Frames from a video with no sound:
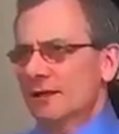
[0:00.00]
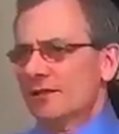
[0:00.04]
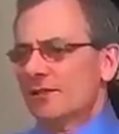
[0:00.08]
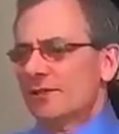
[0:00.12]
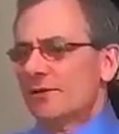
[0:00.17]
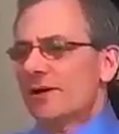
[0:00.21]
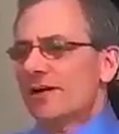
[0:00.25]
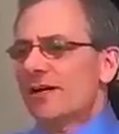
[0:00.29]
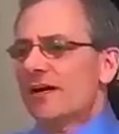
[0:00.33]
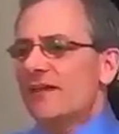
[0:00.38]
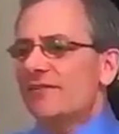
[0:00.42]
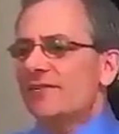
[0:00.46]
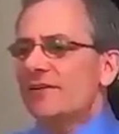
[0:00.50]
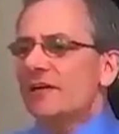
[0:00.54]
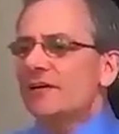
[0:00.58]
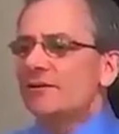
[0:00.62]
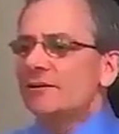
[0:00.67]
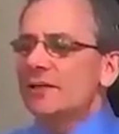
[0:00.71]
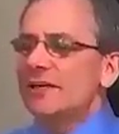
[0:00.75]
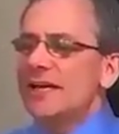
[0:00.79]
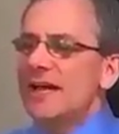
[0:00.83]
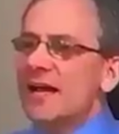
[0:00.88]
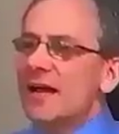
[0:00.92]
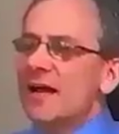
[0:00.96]
So I got the
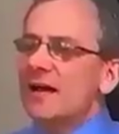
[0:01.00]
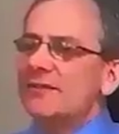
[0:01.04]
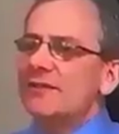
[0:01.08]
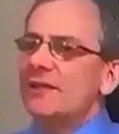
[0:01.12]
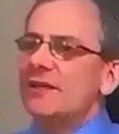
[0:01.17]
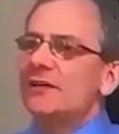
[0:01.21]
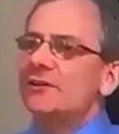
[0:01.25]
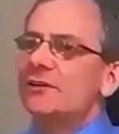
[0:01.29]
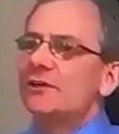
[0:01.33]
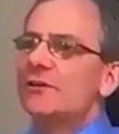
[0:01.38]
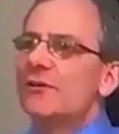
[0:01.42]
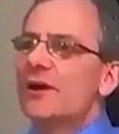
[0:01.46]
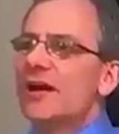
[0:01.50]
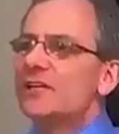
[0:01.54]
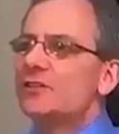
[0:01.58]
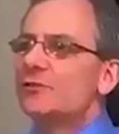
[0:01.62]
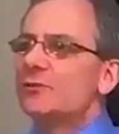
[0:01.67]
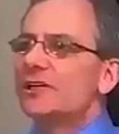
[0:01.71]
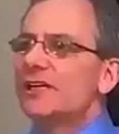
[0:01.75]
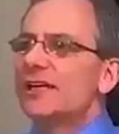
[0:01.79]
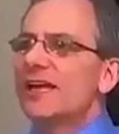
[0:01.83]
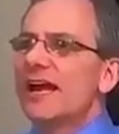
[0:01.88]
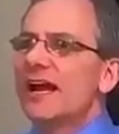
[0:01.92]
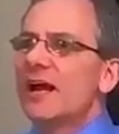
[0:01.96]

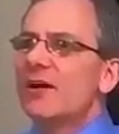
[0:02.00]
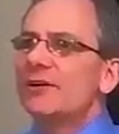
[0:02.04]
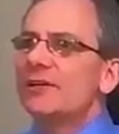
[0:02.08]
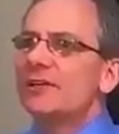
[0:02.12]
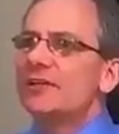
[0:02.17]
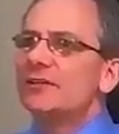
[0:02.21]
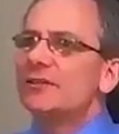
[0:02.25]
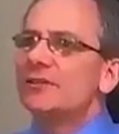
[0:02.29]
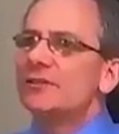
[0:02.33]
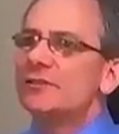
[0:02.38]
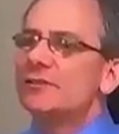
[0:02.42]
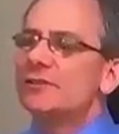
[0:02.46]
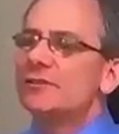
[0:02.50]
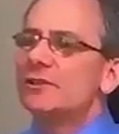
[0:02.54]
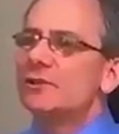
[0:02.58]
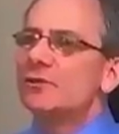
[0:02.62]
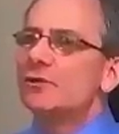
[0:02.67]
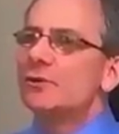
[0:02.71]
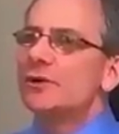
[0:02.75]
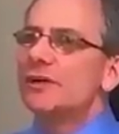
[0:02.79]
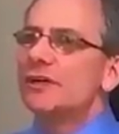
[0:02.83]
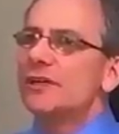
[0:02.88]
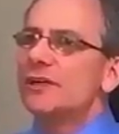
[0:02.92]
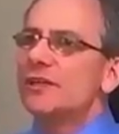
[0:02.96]
undergraduate accounting
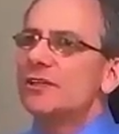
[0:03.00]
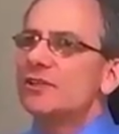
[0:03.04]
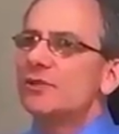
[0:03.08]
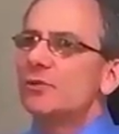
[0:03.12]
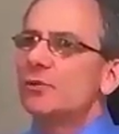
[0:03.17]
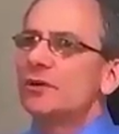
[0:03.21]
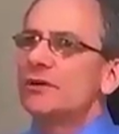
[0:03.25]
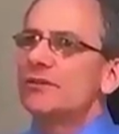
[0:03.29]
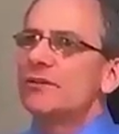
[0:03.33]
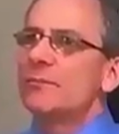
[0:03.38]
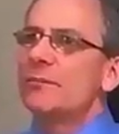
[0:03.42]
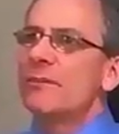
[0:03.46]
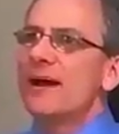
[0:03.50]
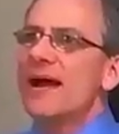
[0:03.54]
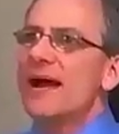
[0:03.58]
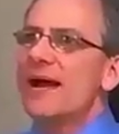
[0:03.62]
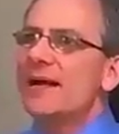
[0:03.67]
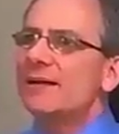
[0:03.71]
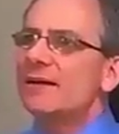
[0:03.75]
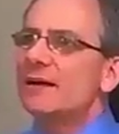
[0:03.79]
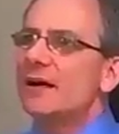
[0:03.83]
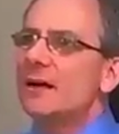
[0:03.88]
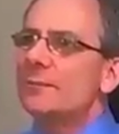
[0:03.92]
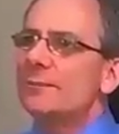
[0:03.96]
degree as sort of a
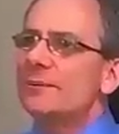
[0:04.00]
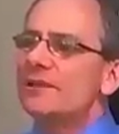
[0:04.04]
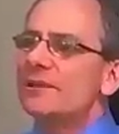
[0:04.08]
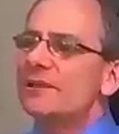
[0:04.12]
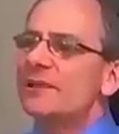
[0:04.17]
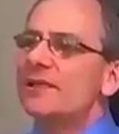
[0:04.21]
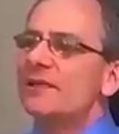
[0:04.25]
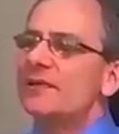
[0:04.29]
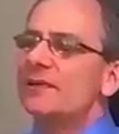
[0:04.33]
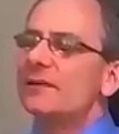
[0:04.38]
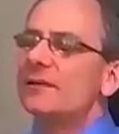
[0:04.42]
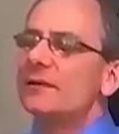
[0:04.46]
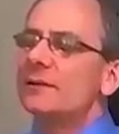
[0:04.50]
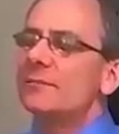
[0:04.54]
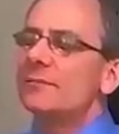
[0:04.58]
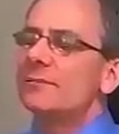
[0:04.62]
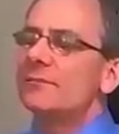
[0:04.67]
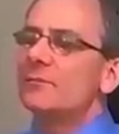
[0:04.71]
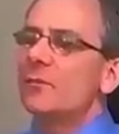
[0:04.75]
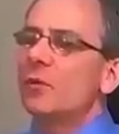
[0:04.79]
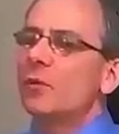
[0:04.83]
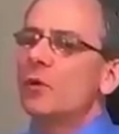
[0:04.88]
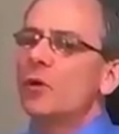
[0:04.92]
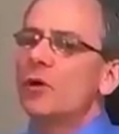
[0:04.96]
backup and to get
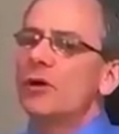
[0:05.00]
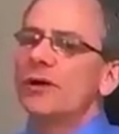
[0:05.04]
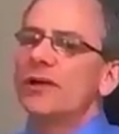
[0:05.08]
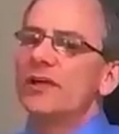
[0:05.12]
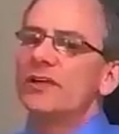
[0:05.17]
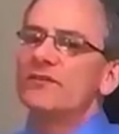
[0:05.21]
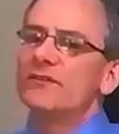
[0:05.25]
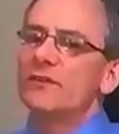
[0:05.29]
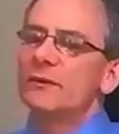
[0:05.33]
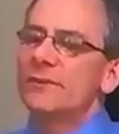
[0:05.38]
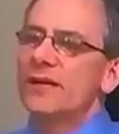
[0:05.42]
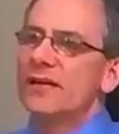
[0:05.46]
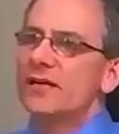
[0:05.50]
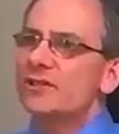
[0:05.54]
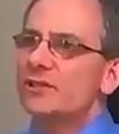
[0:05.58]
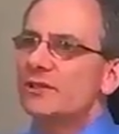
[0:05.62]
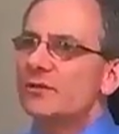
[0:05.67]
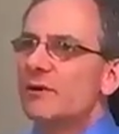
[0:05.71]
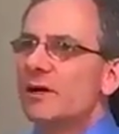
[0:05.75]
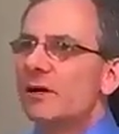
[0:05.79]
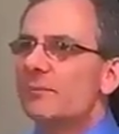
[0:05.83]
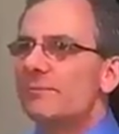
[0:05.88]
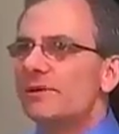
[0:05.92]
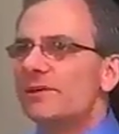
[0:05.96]
more
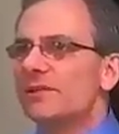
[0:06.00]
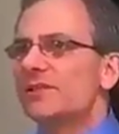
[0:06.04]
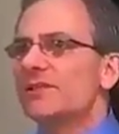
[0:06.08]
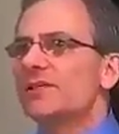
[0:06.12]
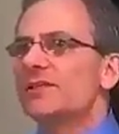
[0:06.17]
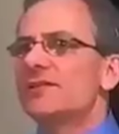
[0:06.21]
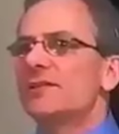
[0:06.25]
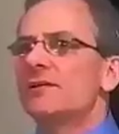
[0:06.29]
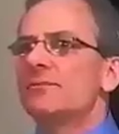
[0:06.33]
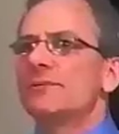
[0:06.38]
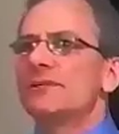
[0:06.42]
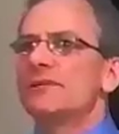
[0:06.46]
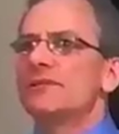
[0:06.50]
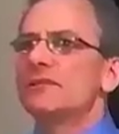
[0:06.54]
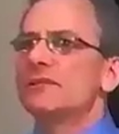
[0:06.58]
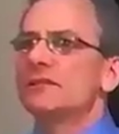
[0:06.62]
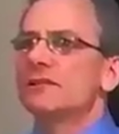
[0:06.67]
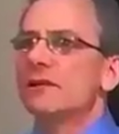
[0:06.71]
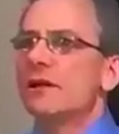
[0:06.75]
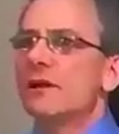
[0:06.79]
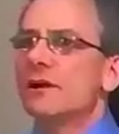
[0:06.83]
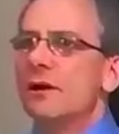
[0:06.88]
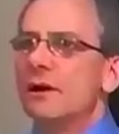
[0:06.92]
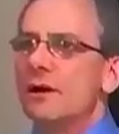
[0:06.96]
information about business and
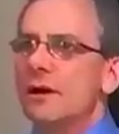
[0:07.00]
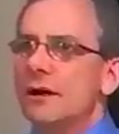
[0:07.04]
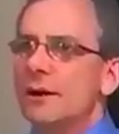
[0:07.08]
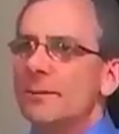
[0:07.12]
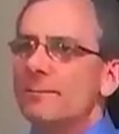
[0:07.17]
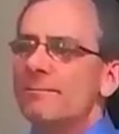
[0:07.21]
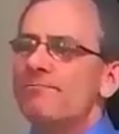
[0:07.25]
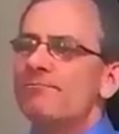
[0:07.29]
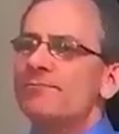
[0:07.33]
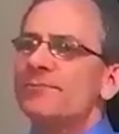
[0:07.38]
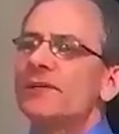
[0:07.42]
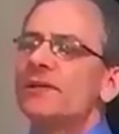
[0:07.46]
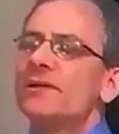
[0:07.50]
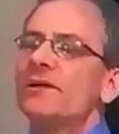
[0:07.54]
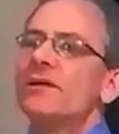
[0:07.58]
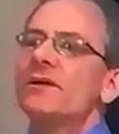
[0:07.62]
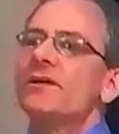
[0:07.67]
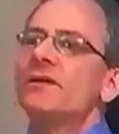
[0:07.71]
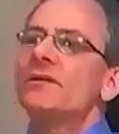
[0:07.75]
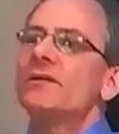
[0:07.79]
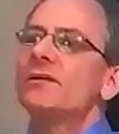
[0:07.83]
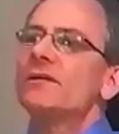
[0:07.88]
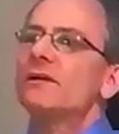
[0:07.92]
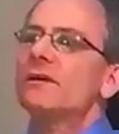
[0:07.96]
business law.
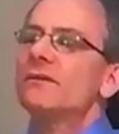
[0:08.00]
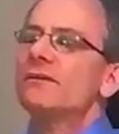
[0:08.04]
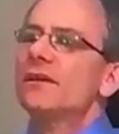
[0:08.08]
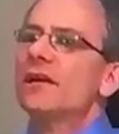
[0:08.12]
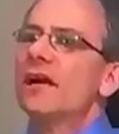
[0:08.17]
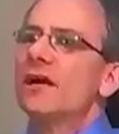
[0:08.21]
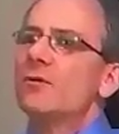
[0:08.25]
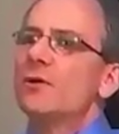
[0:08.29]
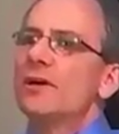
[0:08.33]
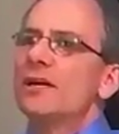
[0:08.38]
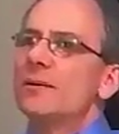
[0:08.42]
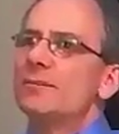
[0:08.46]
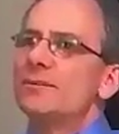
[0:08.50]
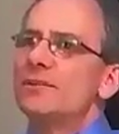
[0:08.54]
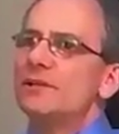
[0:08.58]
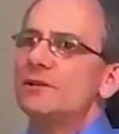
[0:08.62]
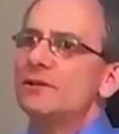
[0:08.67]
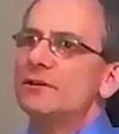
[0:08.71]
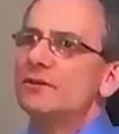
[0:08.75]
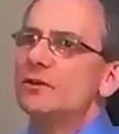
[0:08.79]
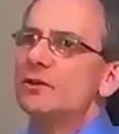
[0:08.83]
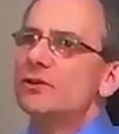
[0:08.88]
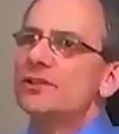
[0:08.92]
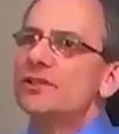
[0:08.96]
Then I went up to
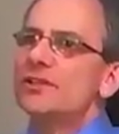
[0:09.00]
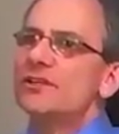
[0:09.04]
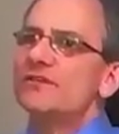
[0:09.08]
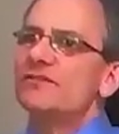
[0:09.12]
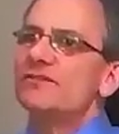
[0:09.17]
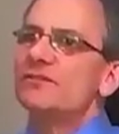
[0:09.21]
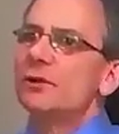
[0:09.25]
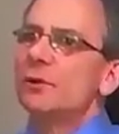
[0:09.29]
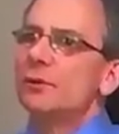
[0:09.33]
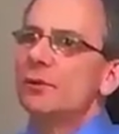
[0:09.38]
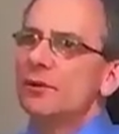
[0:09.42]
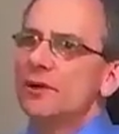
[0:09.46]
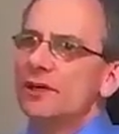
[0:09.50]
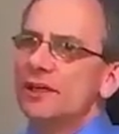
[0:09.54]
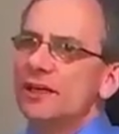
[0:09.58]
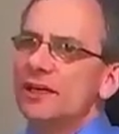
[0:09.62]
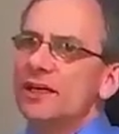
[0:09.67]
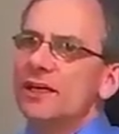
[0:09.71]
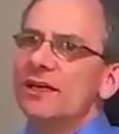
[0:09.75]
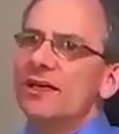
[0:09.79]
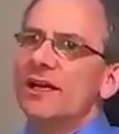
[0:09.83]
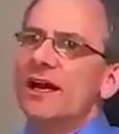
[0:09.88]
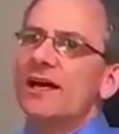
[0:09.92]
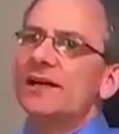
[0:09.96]
University of
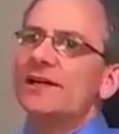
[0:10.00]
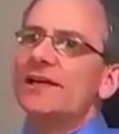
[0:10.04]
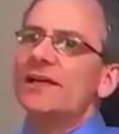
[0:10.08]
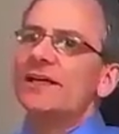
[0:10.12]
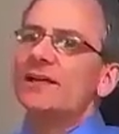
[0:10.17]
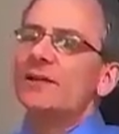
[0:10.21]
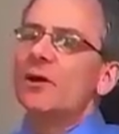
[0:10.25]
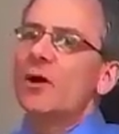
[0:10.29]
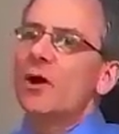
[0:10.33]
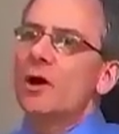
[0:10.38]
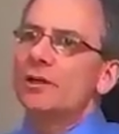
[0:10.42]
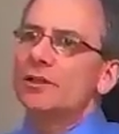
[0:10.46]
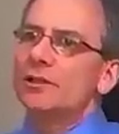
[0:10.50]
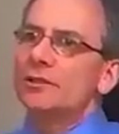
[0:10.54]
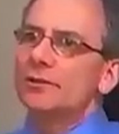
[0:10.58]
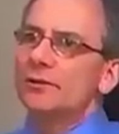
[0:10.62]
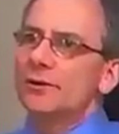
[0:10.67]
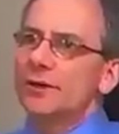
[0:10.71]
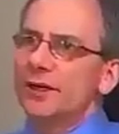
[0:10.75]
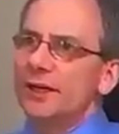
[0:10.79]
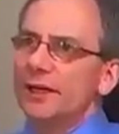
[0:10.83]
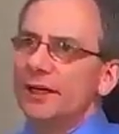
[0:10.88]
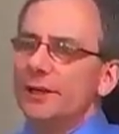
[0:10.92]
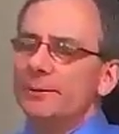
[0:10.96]
Florida, got a law
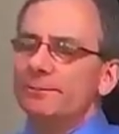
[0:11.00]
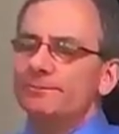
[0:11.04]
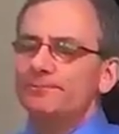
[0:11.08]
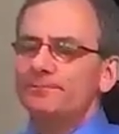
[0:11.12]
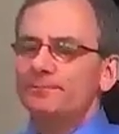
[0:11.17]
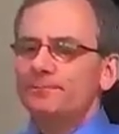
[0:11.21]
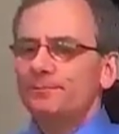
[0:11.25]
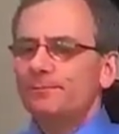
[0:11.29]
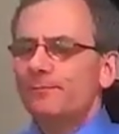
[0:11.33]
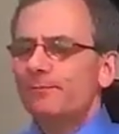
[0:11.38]
degree,